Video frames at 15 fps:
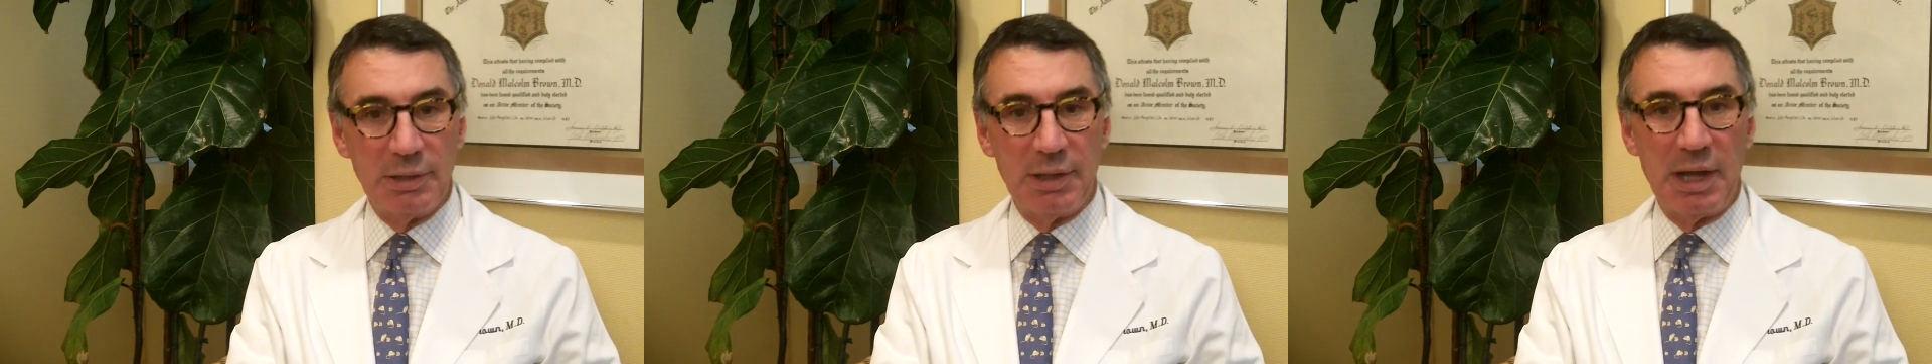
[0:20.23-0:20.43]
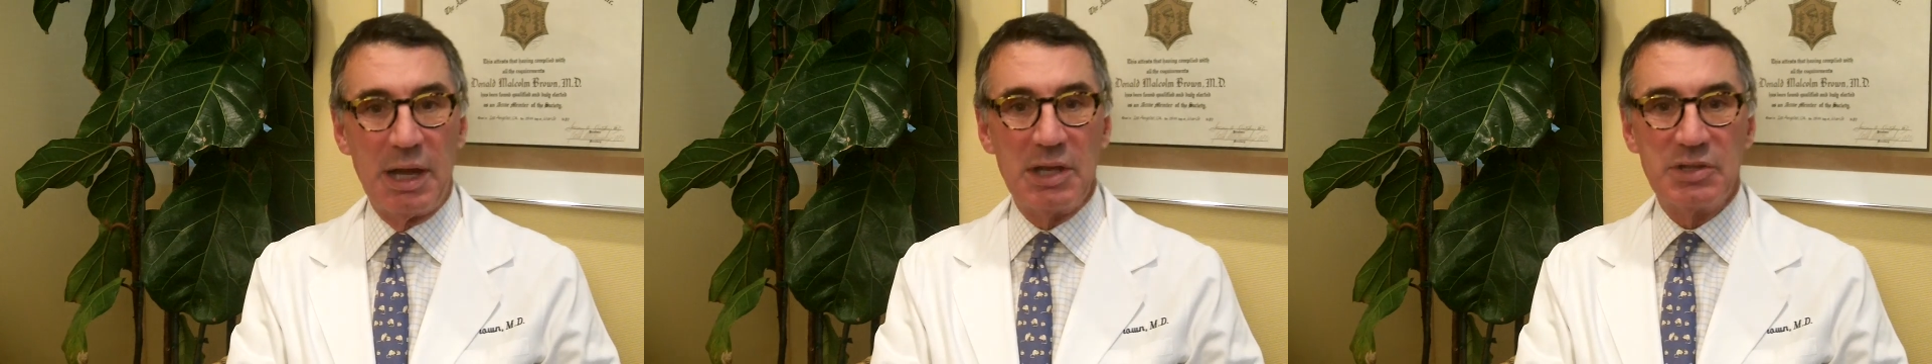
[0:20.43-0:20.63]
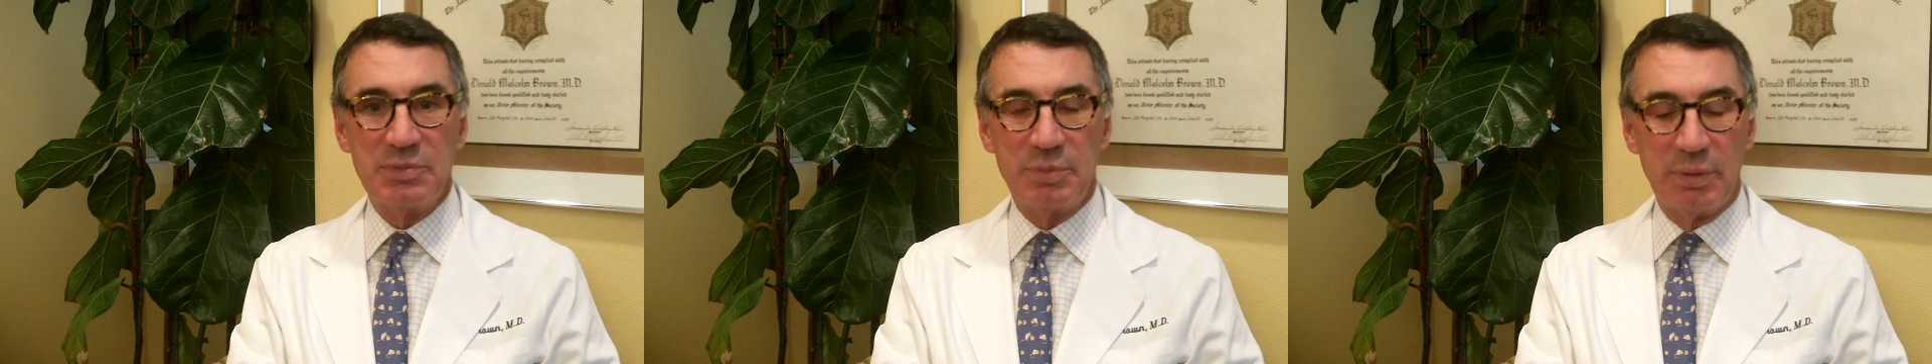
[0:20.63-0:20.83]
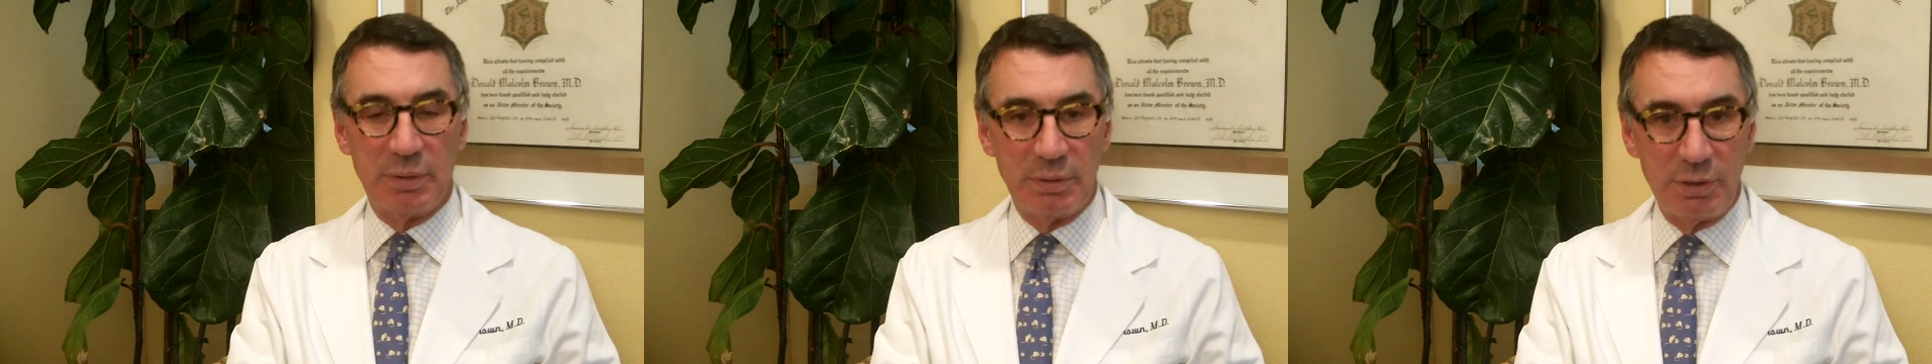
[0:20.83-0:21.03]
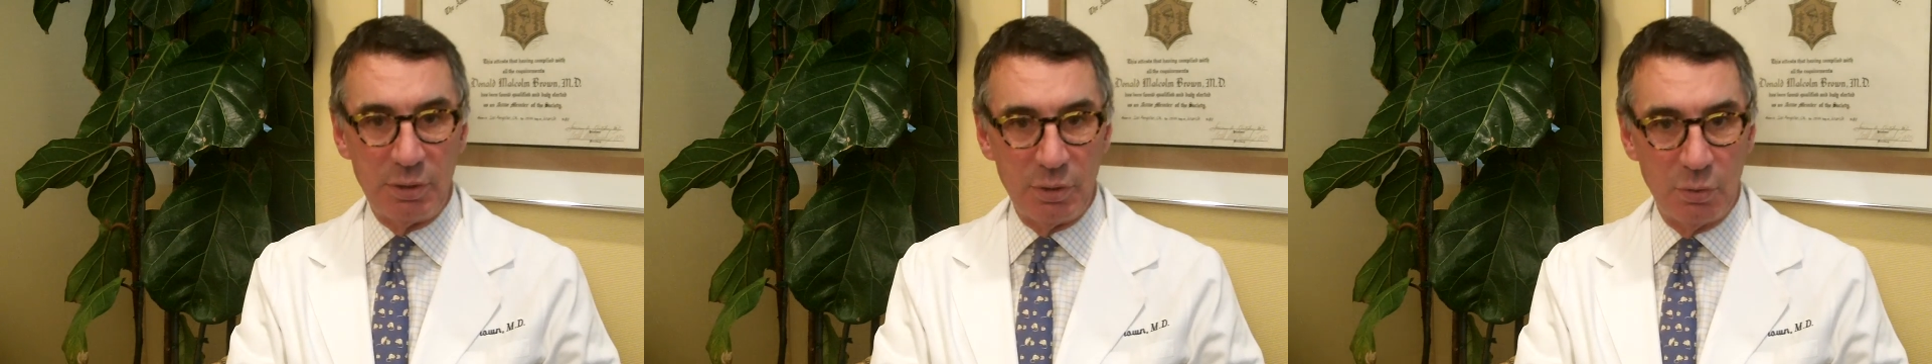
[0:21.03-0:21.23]
lies
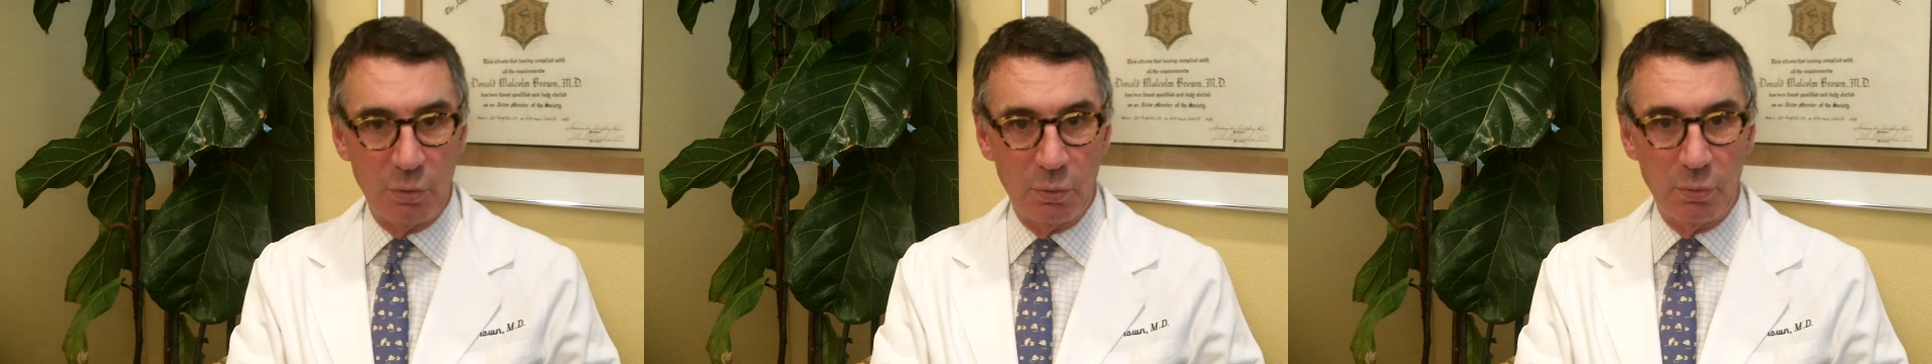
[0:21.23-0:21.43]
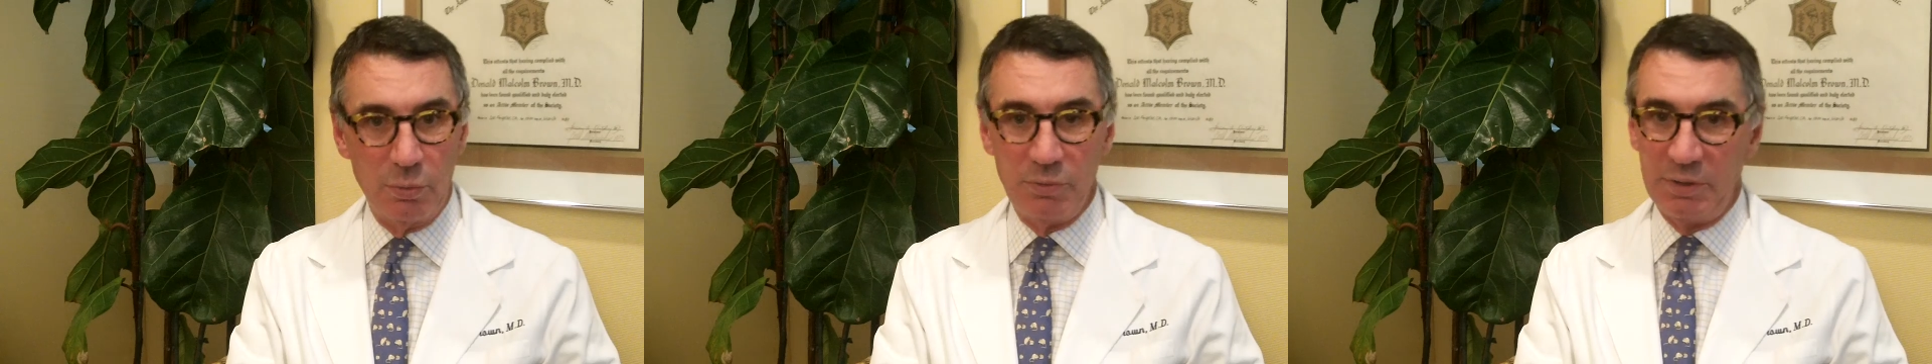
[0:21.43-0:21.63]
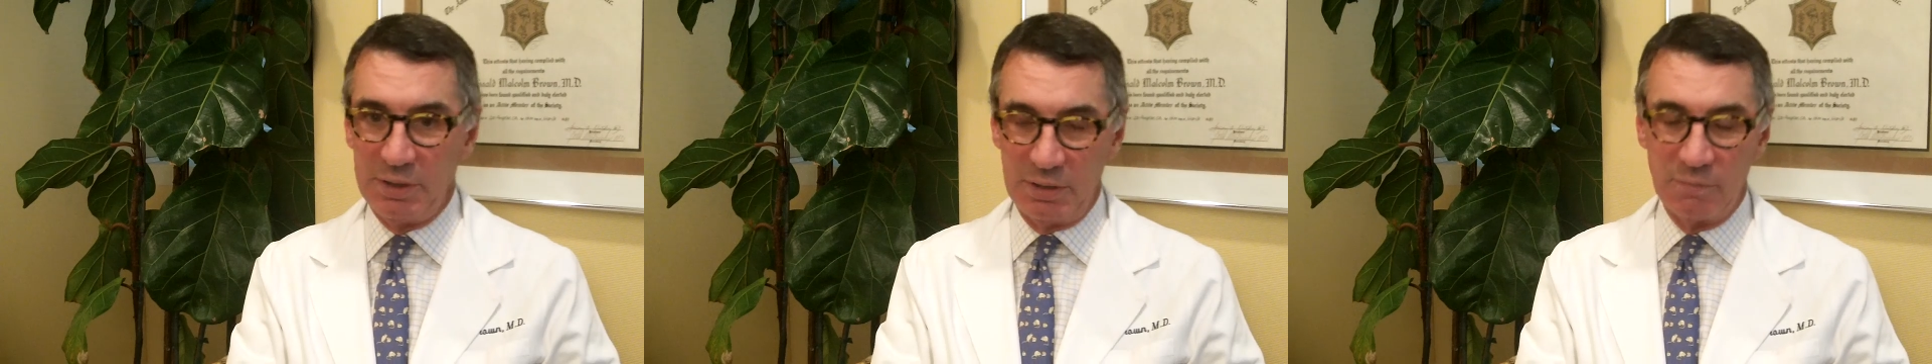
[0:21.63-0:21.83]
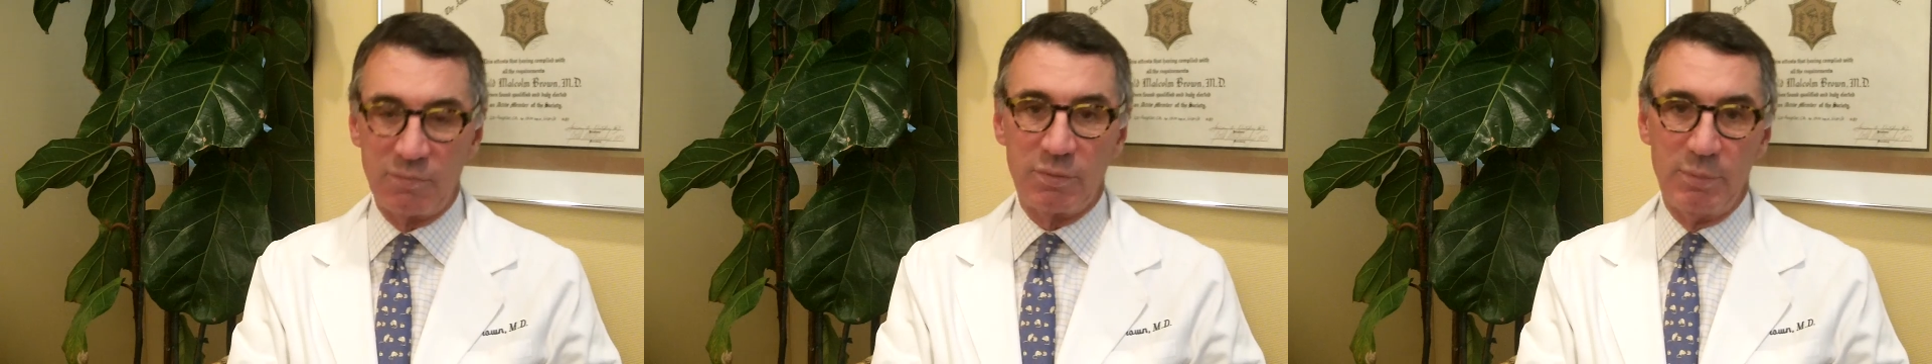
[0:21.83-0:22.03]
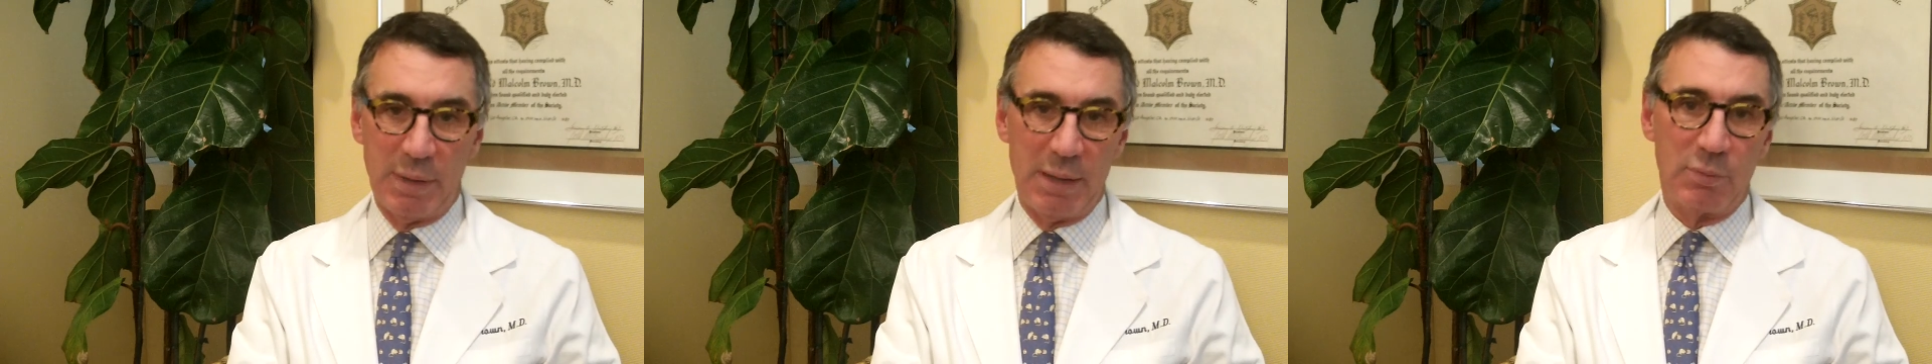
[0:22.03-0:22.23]
below the
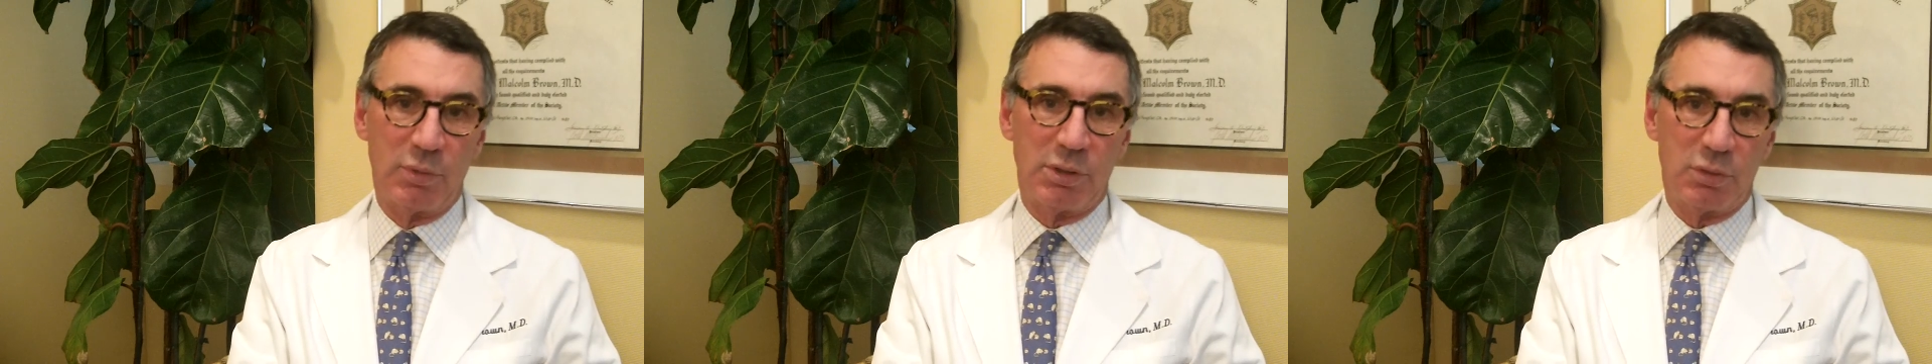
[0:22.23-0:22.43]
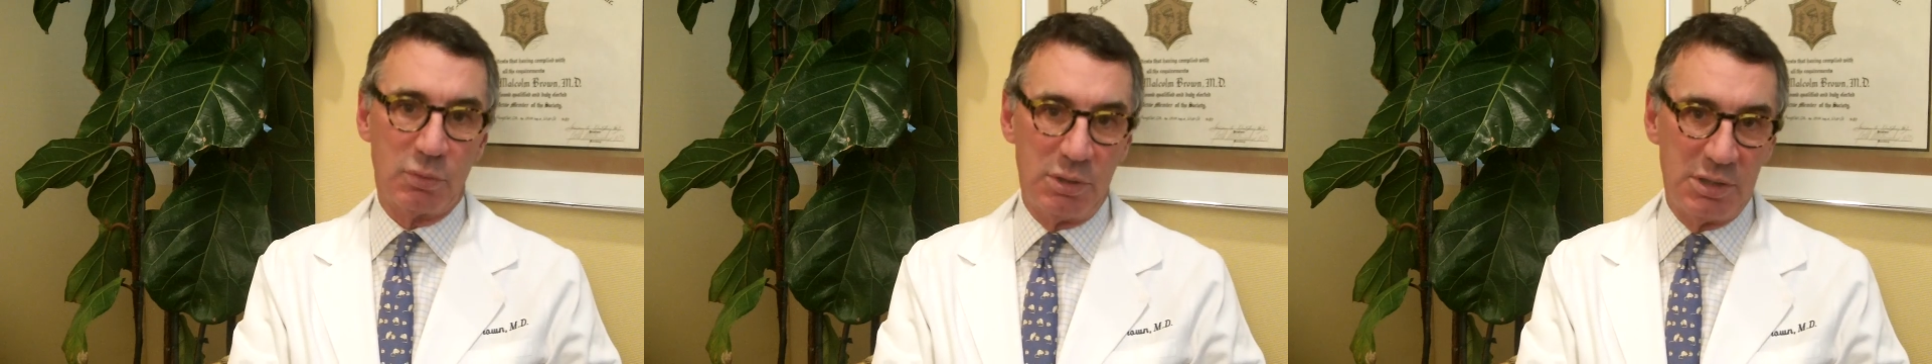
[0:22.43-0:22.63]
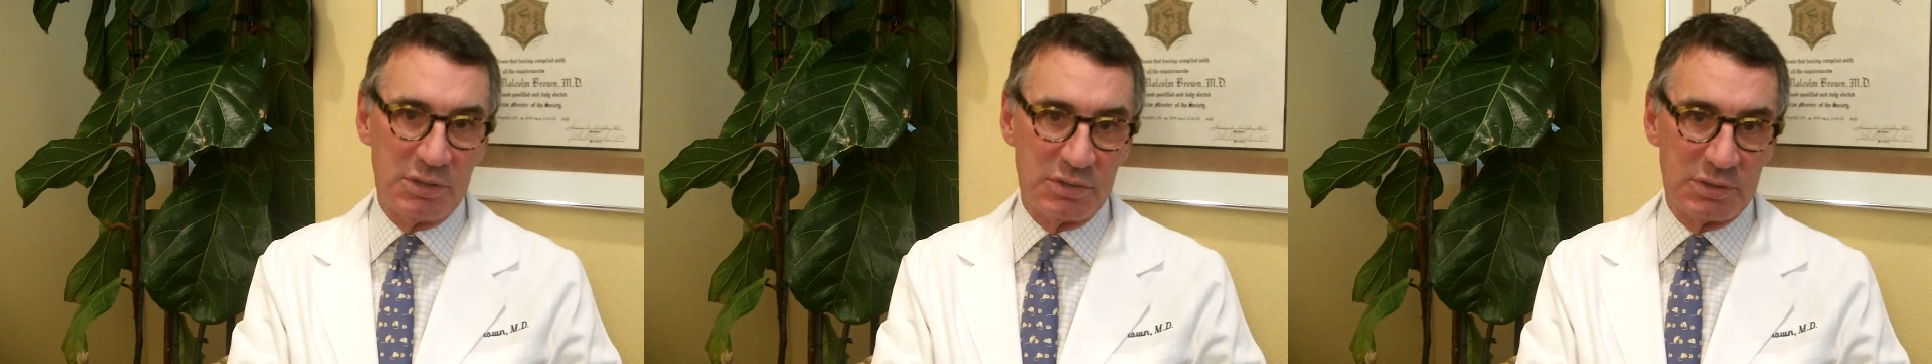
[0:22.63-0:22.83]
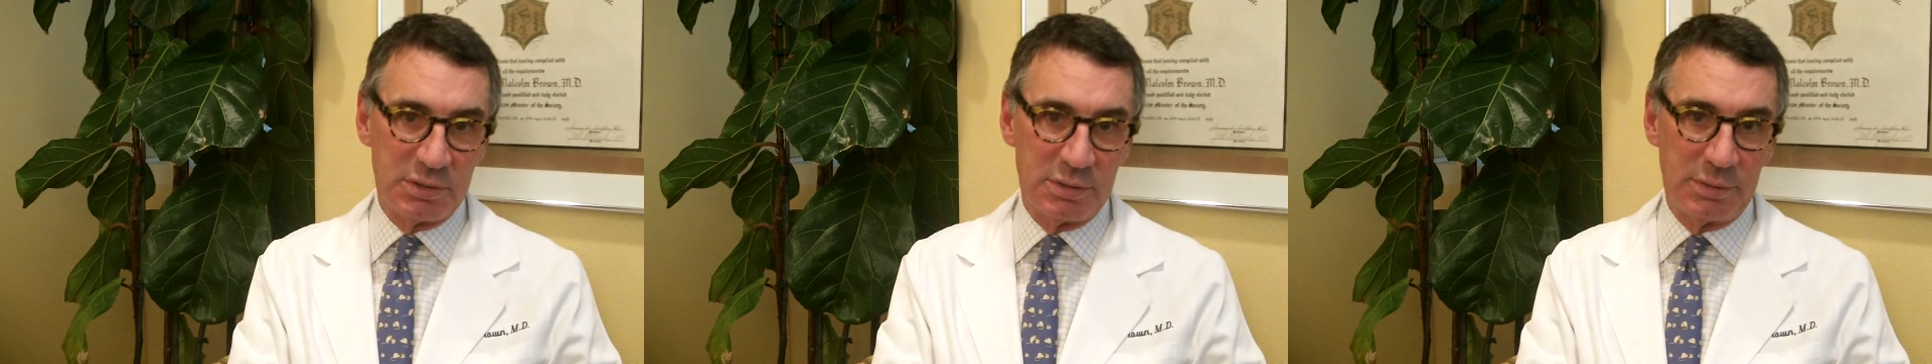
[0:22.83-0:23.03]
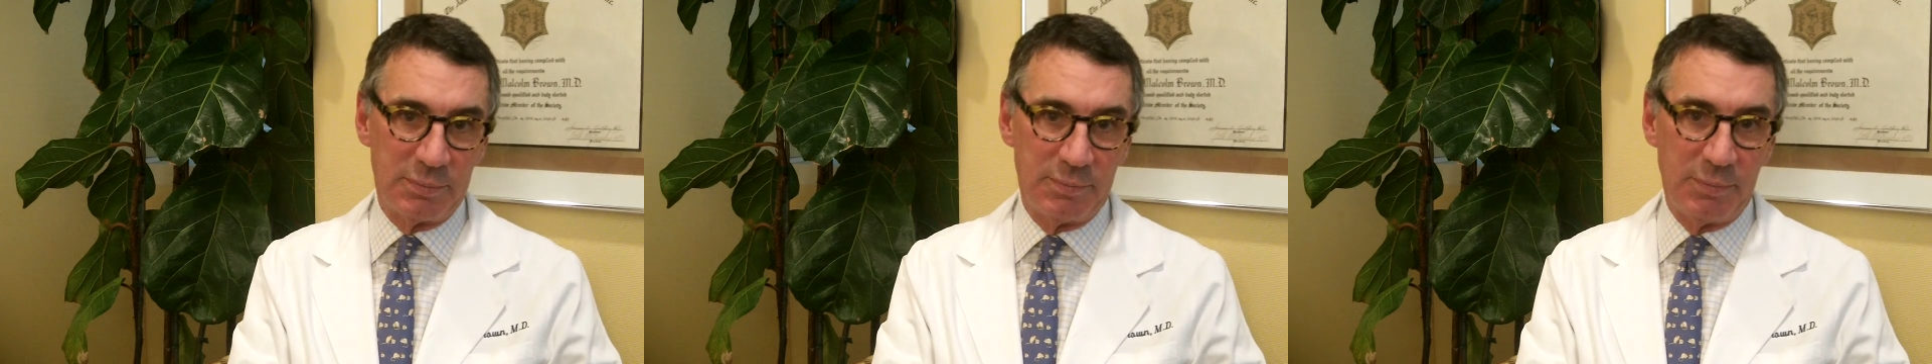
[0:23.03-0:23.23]
inframammary crease.